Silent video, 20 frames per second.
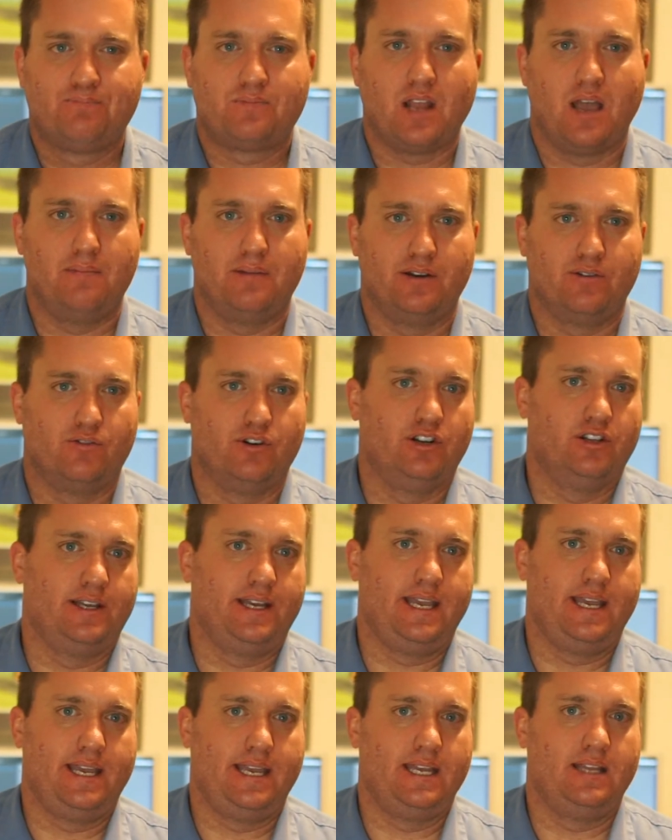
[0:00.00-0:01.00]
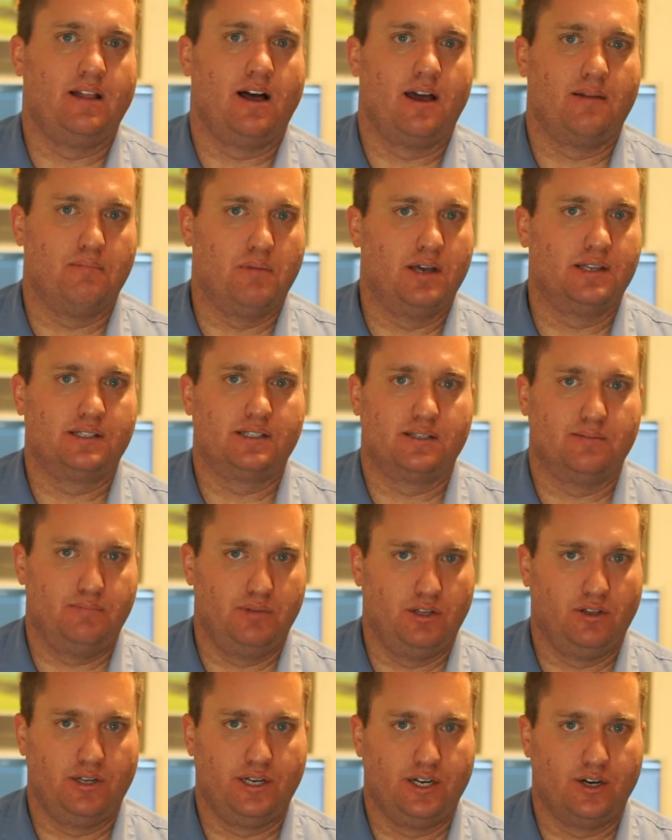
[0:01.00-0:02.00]
I mean, really, Elon Musk's
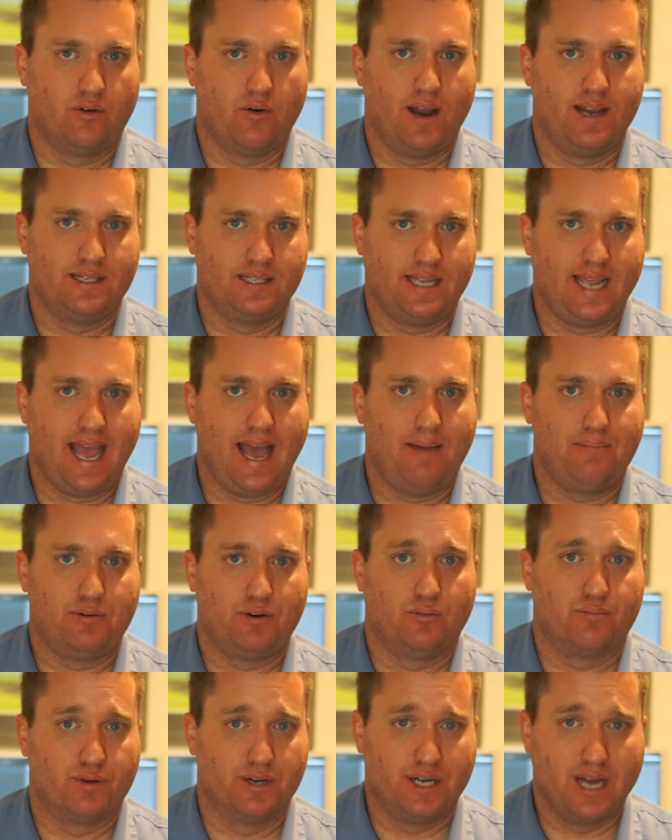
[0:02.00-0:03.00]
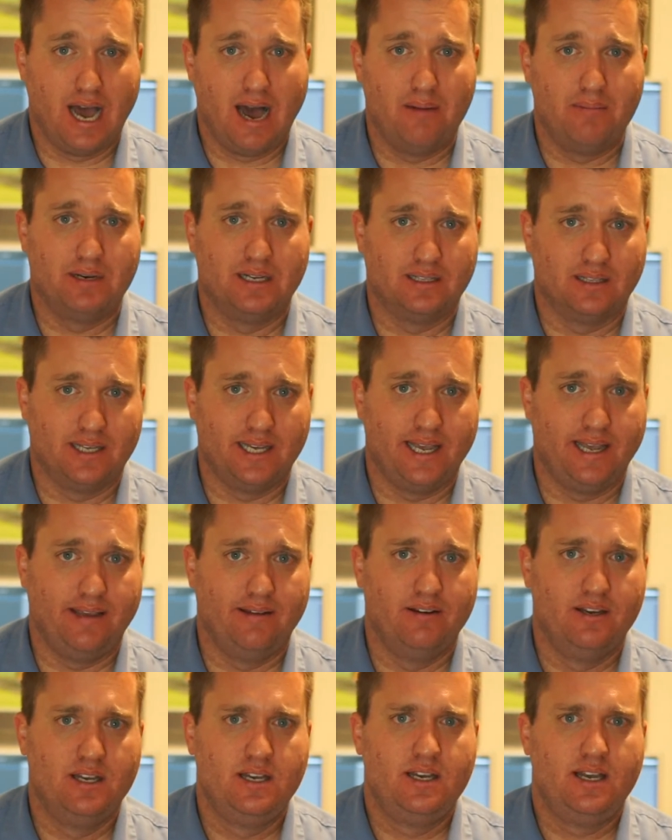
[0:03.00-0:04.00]
ability to raise capital predominantly
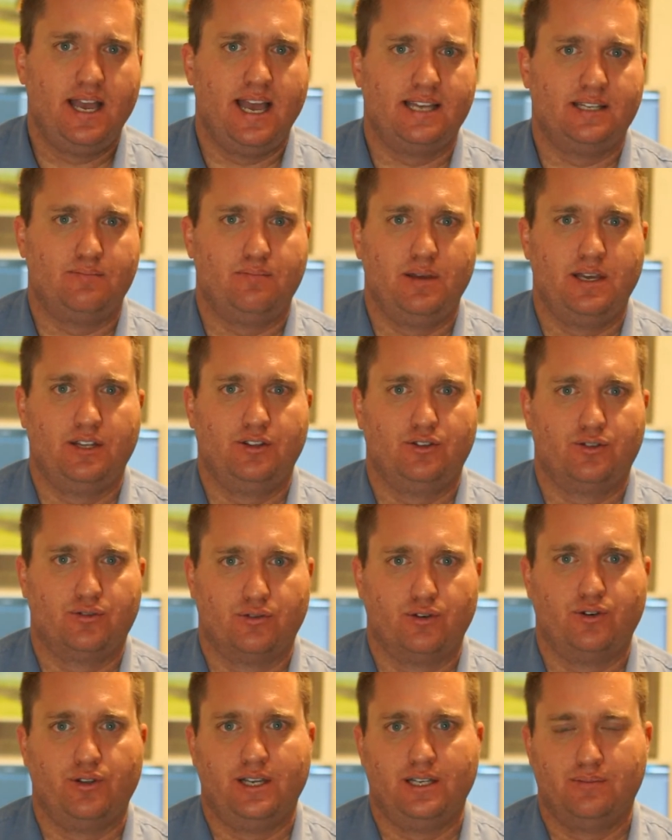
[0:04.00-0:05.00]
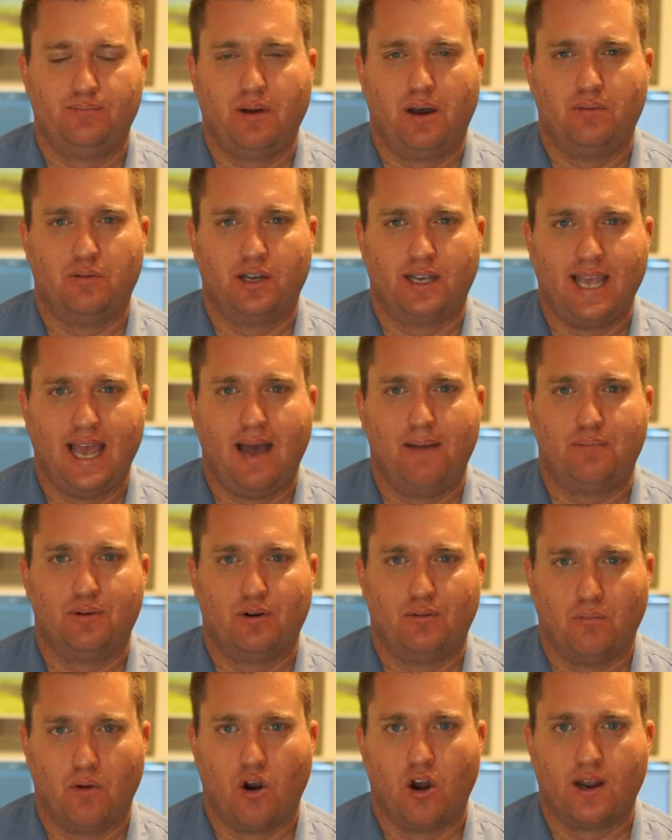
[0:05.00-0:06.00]
has been through these public
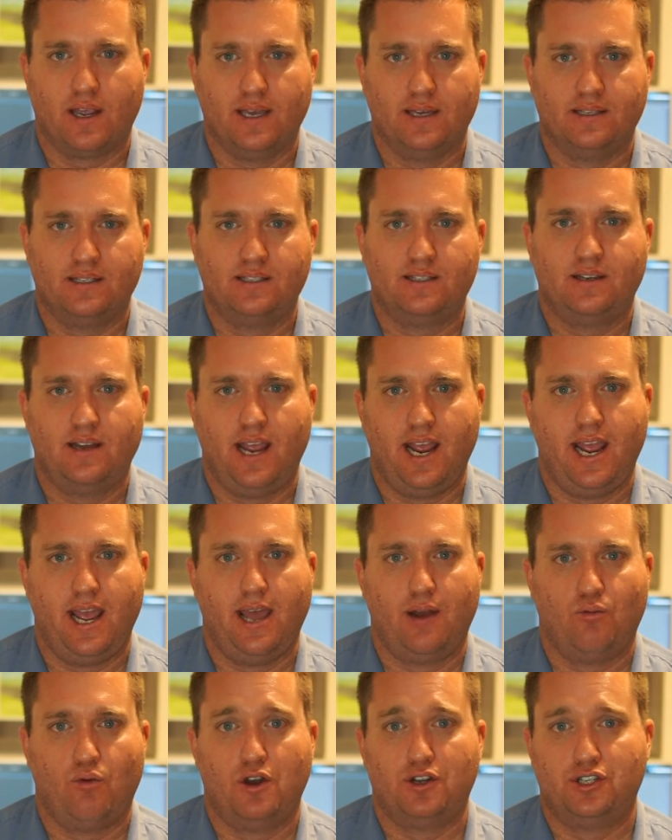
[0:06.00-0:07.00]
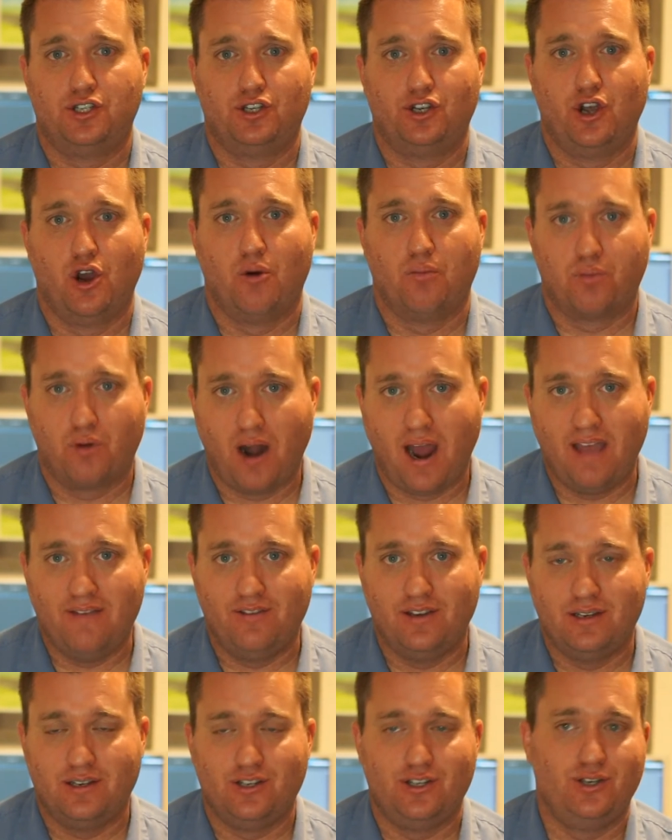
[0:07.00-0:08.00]
capital markets, and once you go
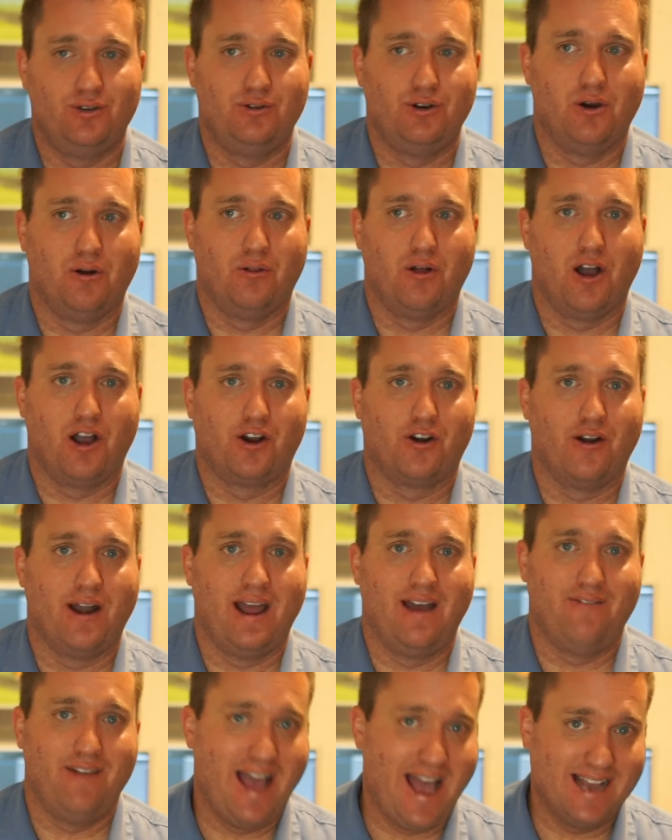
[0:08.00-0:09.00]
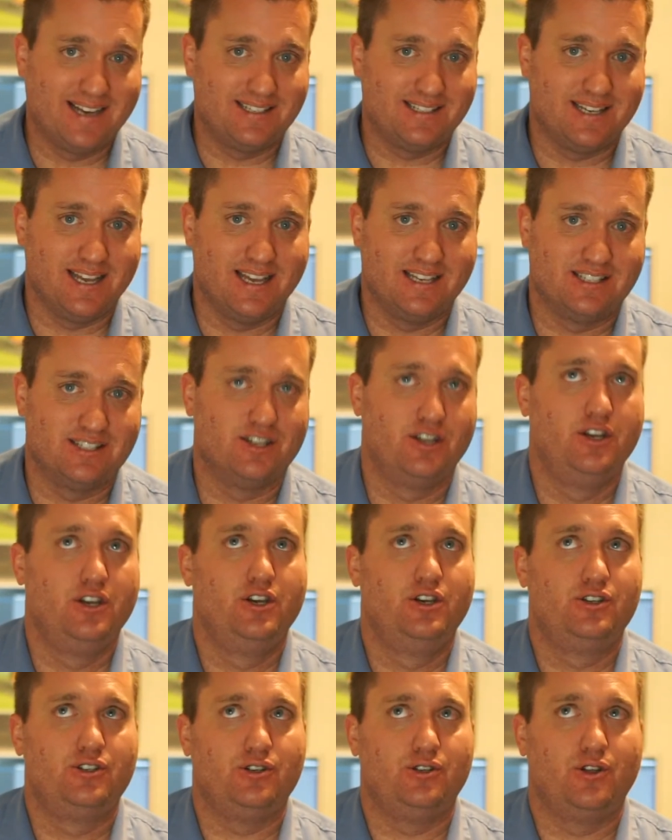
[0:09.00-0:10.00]
private, you no longer have access
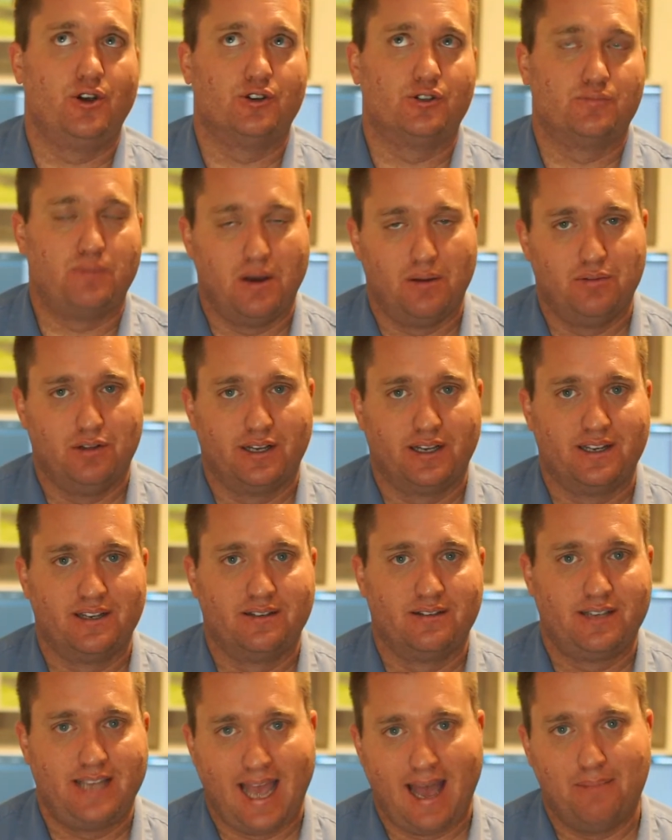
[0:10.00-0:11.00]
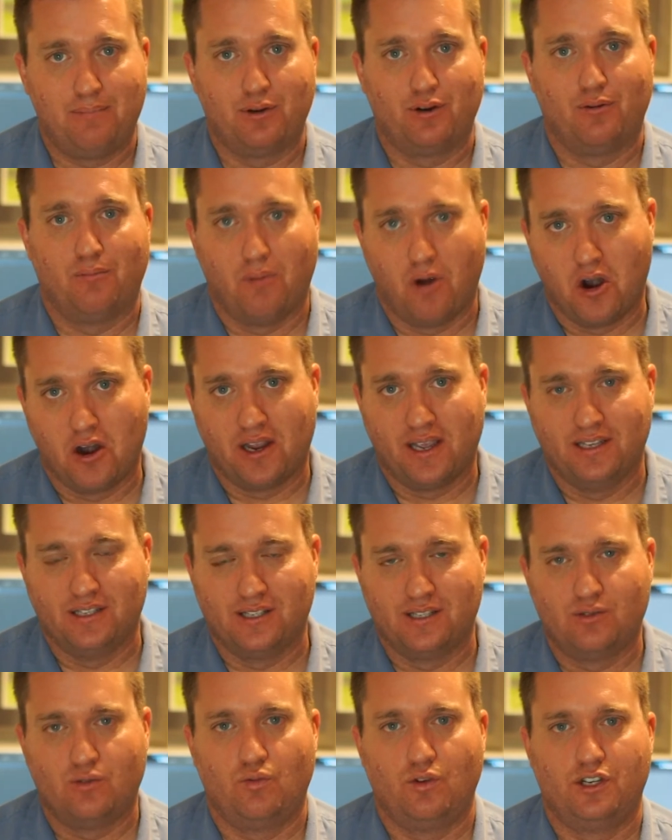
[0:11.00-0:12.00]
to those public capital
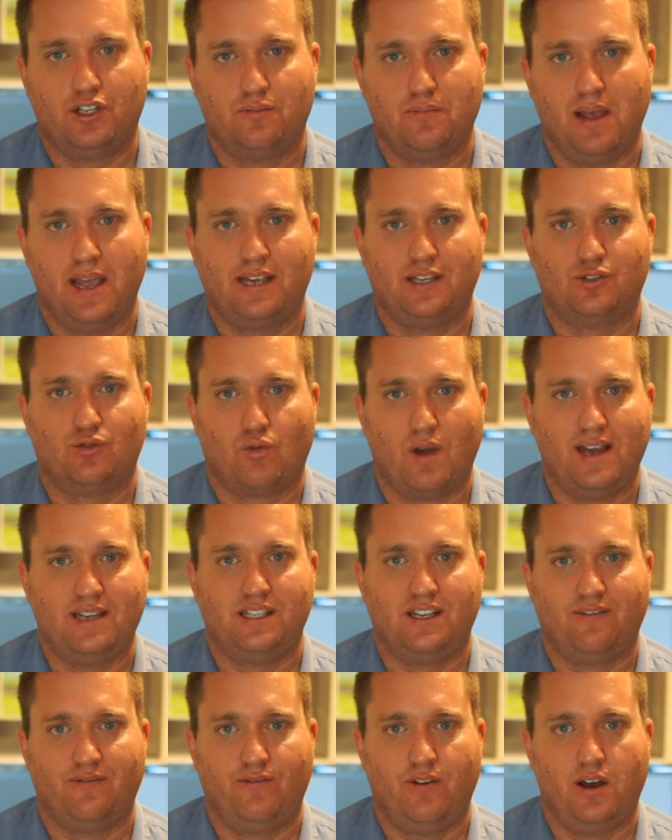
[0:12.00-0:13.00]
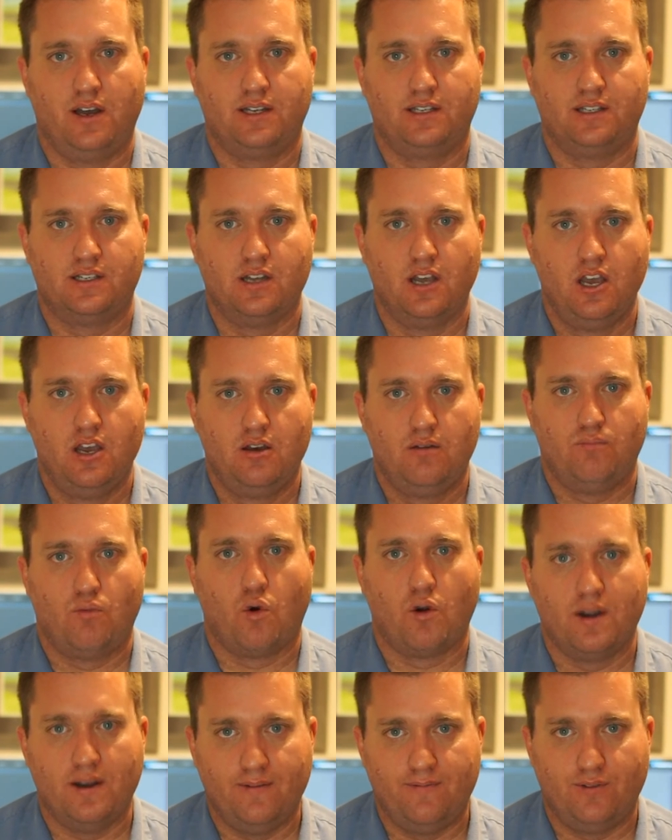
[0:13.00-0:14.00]
markets, which makes raising funds
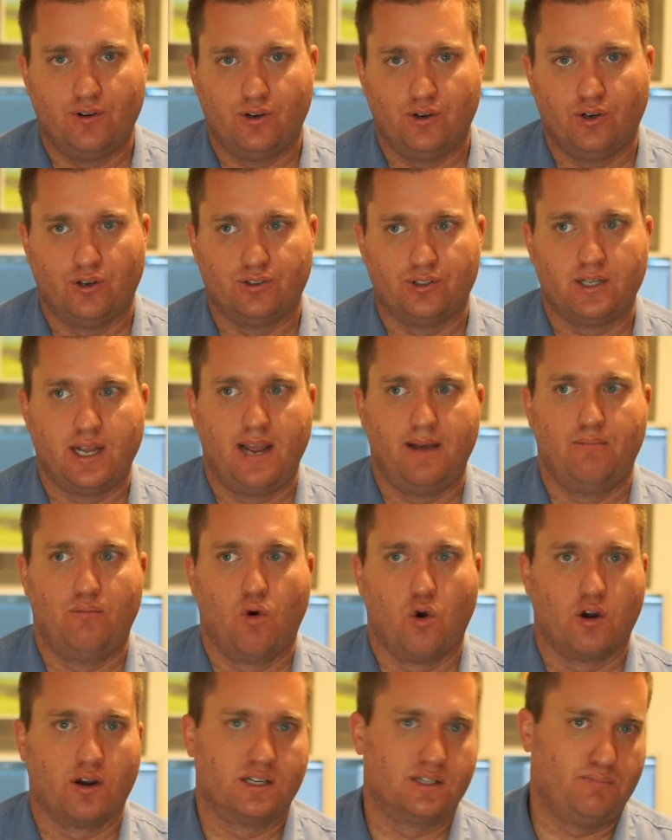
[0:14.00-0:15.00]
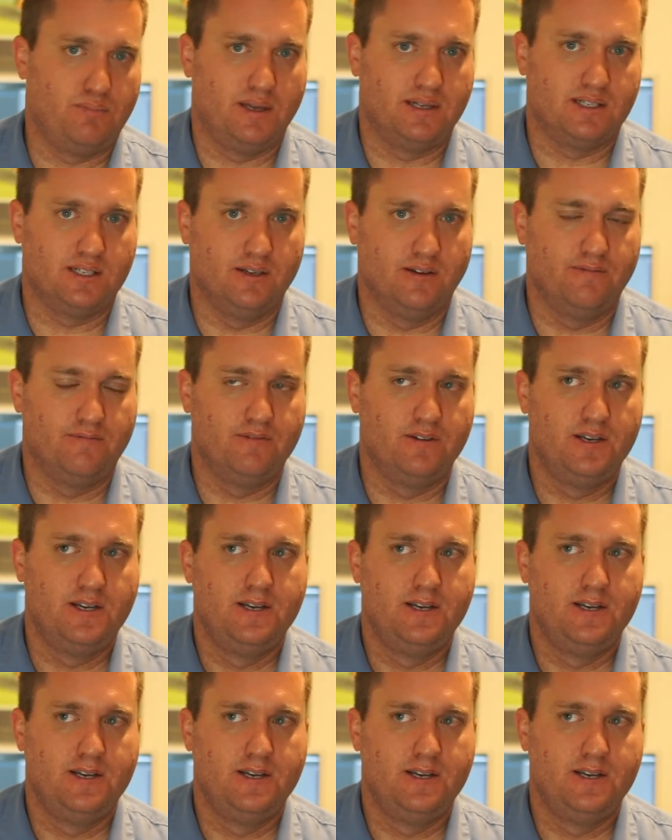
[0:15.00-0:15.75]
more difficult and more expensive.